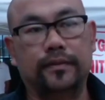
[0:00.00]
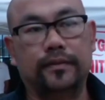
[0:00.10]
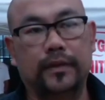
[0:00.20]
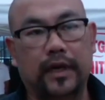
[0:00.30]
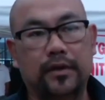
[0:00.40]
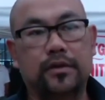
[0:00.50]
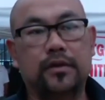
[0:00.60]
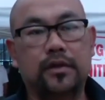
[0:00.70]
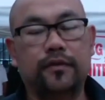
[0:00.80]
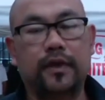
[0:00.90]
Naga
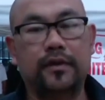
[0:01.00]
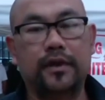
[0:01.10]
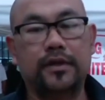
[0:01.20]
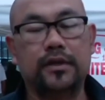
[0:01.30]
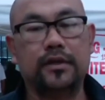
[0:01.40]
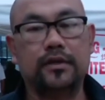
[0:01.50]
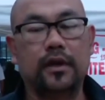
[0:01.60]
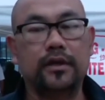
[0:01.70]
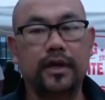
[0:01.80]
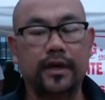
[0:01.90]
Students Federation
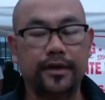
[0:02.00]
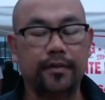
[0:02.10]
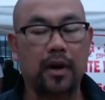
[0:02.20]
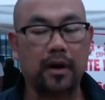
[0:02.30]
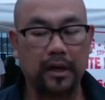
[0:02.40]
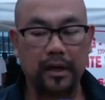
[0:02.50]
Solidarity Park.